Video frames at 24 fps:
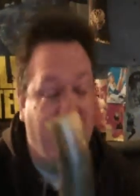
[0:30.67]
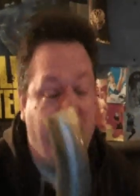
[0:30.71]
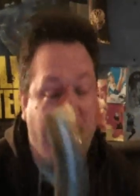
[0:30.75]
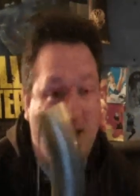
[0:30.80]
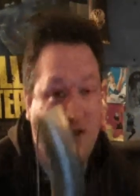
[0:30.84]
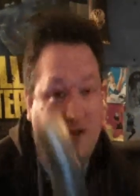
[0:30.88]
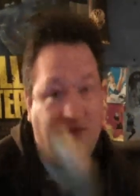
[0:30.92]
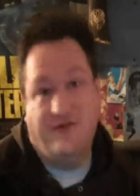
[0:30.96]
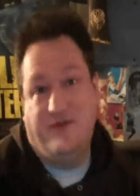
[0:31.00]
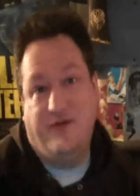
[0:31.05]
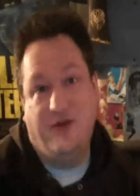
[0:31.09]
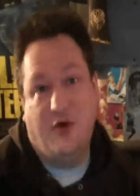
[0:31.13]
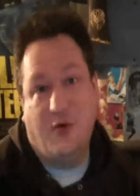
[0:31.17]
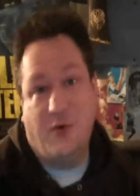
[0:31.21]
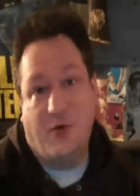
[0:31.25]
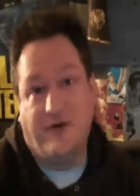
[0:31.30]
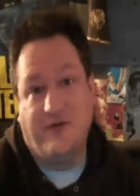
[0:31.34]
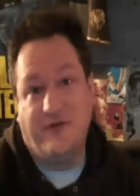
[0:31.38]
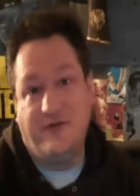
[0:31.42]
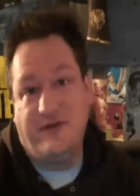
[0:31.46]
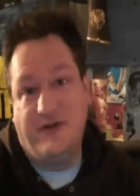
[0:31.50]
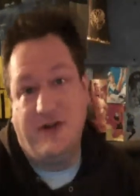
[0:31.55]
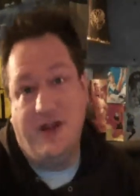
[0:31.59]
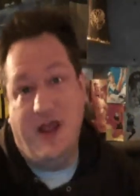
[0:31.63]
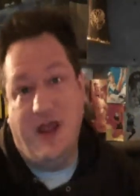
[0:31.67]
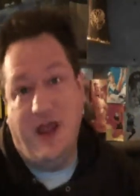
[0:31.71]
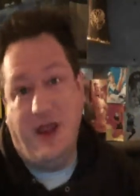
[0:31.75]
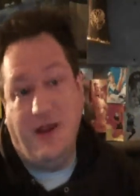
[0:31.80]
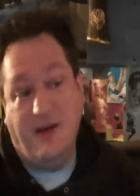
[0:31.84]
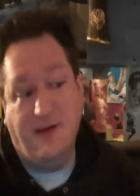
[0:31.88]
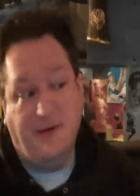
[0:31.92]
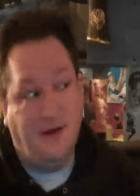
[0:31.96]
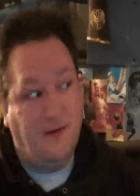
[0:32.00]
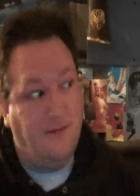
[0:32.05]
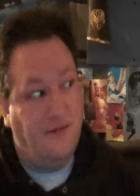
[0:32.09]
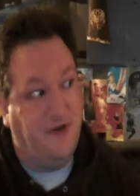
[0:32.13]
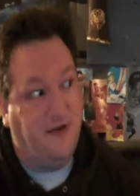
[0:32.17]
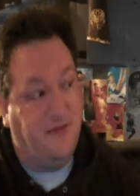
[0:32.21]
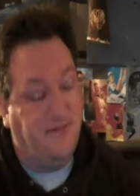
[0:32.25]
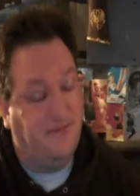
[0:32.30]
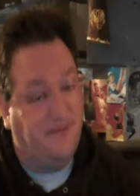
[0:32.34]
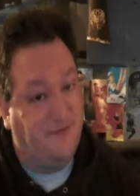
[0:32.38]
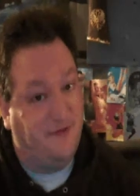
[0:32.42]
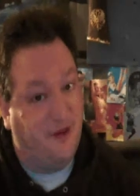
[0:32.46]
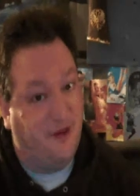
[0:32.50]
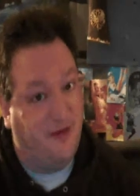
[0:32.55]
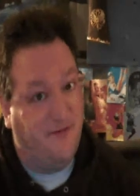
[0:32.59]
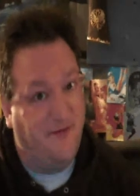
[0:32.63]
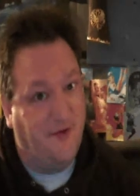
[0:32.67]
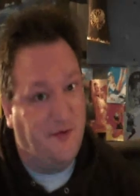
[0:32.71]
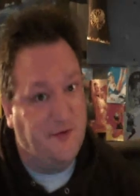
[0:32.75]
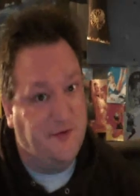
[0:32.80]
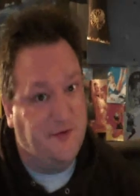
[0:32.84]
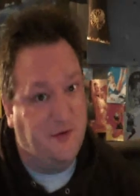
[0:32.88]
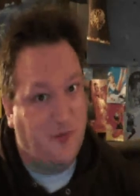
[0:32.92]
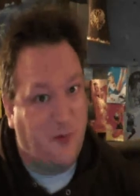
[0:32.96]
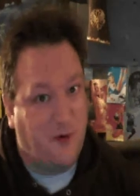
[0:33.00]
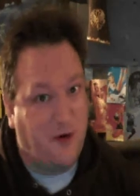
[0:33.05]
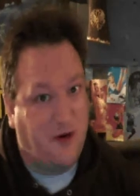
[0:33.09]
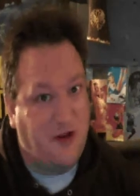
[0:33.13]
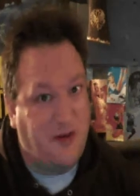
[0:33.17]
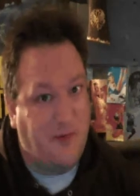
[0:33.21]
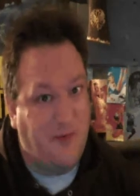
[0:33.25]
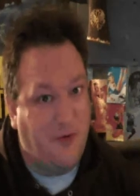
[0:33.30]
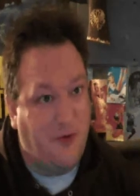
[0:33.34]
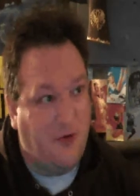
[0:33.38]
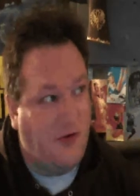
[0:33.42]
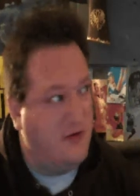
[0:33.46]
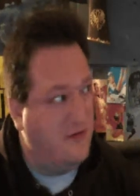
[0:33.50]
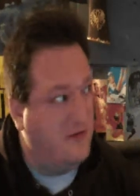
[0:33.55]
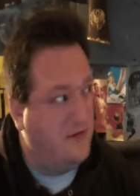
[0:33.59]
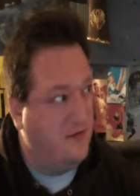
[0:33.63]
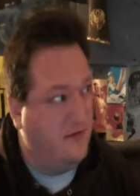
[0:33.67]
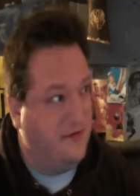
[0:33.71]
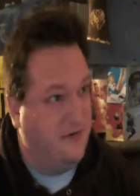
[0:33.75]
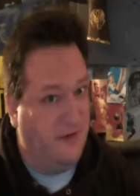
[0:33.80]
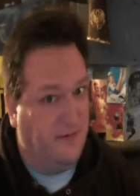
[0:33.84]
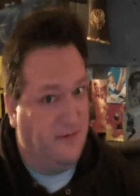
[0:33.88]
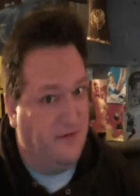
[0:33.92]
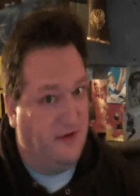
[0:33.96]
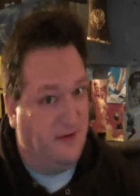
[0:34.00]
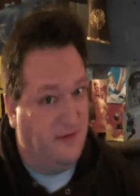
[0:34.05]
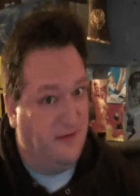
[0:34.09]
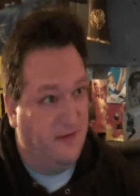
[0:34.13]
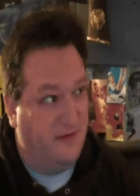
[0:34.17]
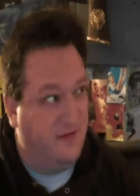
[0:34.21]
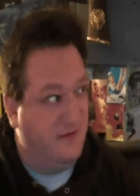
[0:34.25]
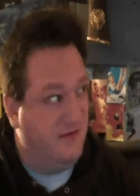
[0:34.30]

It still works today. I mean, cell phones don't work anymore. I mean,